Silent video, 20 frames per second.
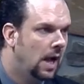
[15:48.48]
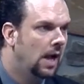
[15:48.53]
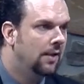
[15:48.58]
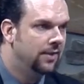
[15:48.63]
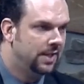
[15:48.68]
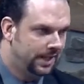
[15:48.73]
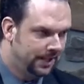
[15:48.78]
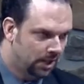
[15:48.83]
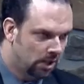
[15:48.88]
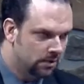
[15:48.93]

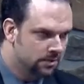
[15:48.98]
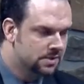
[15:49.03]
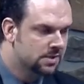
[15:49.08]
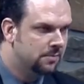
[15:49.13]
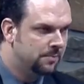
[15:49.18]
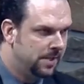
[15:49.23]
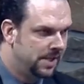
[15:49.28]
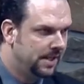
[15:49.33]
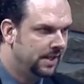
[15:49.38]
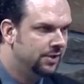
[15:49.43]
And then he goes
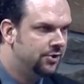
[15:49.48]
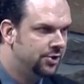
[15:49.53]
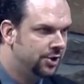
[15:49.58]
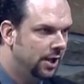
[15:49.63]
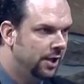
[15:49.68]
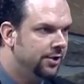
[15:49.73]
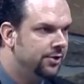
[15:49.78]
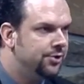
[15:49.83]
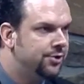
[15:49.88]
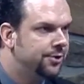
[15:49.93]
to being a
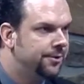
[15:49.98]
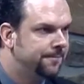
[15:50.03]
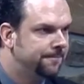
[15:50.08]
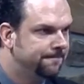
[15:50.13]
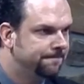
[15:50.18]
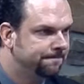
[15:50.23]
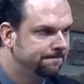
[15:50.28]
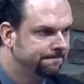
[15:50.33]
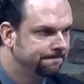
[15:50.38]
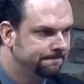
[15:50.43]
judge.
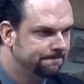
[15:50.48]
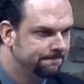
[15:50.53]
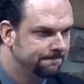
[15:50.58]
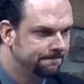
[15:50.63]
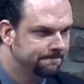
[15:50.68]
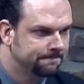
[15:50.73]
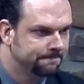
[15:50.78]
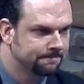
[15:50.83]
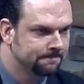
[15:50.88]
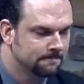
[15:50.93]

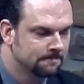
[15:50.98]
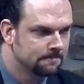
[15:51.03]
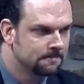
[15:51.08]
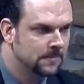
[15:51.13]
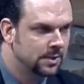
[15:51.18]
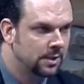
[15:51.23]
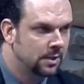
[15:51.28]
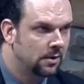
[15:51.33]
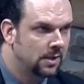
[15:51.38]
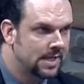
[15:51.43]

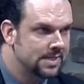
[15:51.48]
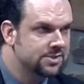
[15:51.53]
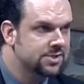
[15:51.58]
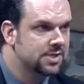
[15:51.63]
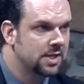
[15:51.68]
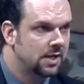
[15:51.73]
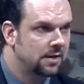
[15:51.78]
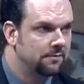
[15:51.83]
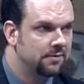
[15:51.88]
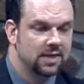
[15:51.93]
You know, that's
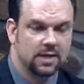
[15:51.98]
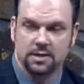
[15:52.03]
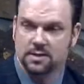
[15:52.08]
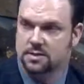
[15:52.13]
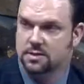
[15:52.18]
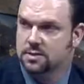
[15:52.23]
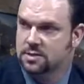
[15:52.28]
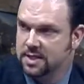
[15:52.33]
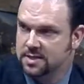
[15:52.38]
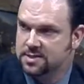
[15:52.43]
said of
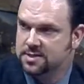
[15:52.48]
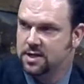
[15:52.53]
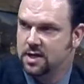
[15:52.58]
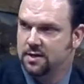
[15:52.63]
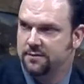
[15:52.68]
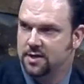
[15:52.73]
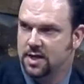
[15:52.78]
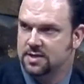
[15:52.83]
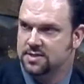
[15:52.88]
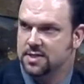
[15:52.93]
us. That's
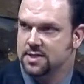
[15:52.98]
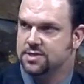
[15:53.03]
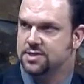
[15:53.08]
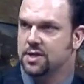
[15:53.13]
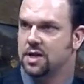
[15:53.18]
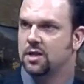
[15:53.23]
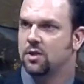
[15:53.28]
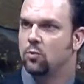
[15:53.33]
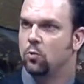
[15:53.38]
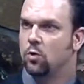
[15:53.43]
said of us. That's
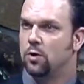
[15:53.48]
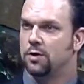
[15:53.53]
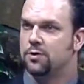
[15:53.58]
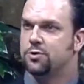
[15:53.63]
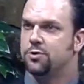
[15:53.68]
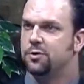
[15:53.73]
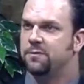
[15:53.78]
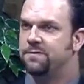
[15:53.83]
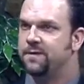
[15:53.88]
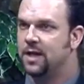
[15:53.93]
said of the Word of
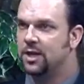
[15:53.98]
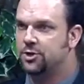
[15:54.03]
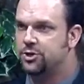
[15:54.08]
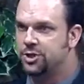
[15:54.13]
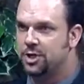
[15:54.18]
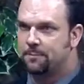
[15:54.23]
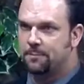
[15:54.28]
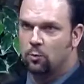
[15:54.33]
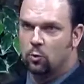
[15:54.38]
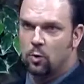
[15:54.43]
Truth
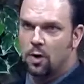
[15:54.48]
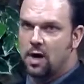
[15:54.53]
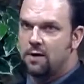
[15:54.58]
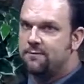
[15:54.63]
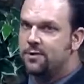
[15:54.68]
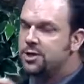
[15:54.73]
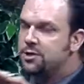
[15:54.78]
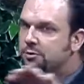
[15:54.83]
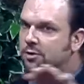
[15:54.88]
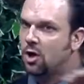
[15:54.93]
Fellowship or
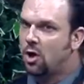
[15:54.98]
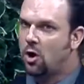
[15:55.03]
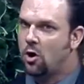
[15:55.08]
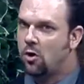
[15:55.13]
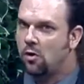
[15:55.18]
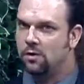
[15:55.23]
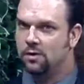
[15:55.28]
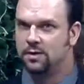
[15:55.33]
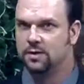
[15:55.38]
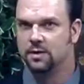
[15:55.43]
wherever you
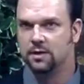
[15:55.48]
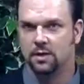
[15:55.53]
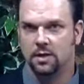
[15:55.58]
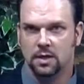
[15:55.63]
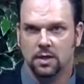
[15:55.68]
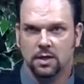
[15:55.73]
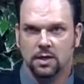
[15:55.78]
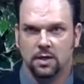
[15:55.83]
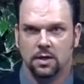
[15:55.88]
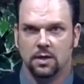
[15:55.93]
go.
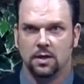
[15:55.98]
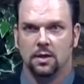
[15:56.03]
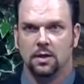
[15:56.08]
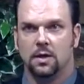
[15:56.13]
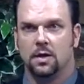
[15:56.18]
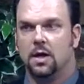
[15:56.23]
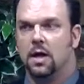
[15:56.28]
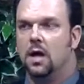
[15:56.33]
That's right.